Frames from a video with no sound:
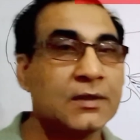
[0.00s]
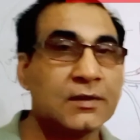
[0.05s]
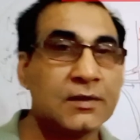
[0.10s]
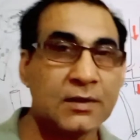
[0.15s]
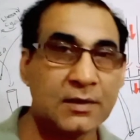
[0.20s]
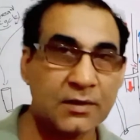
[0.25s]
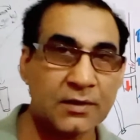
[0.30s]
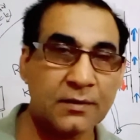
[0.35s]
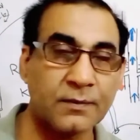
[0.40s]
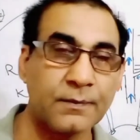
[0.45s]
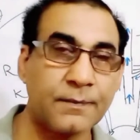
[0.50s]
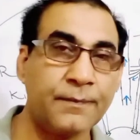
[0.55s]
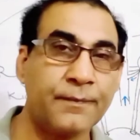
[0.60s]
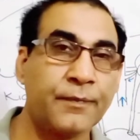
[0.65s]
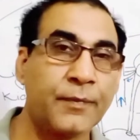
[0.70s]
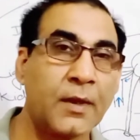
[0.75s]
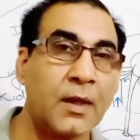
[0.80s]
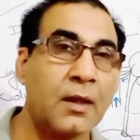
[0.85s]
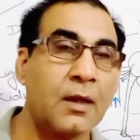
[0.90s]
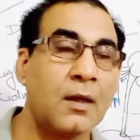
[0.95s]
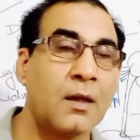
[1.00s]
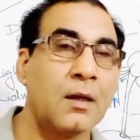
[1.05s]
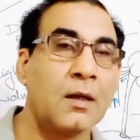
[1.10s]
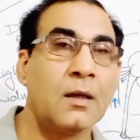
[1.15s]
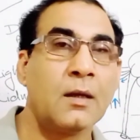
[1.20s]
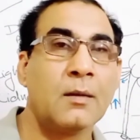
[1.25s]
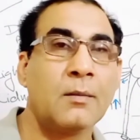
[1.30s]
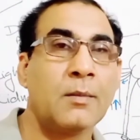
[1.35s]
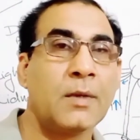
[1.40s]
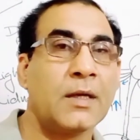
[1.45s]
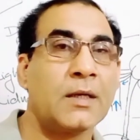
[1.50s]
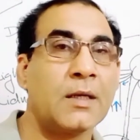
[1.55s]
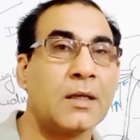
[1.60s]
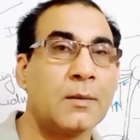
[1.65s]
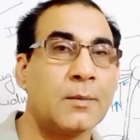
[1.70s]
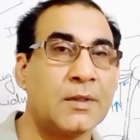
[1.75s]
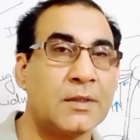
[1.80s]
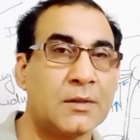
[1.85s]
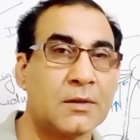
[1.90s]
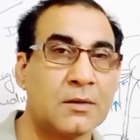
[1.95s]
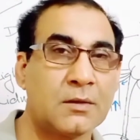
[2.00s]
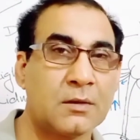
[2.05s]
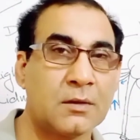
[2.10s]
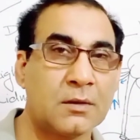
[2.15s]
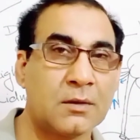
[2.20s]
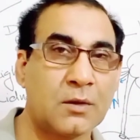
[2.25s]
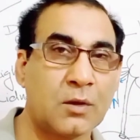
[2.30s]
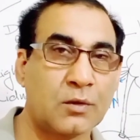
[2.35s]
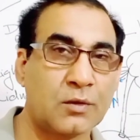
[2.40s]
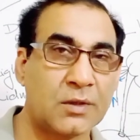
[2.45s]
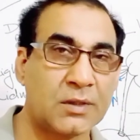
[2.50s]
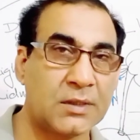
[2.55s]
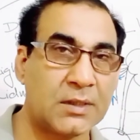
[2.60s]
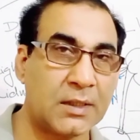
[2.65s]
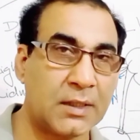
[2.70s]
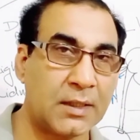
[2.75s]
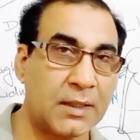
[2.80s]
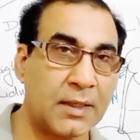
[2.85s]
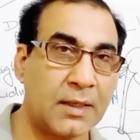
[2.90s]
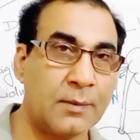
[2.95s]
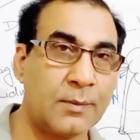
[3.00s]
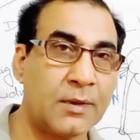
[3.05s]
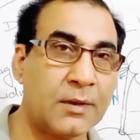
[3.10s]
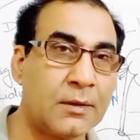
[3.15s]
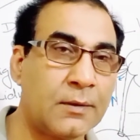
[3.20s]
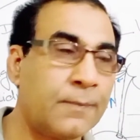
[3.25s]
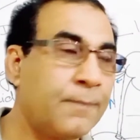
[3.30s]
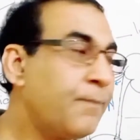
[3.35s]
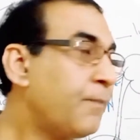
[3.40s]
system. My name is Dr. Sagheer Ahmad,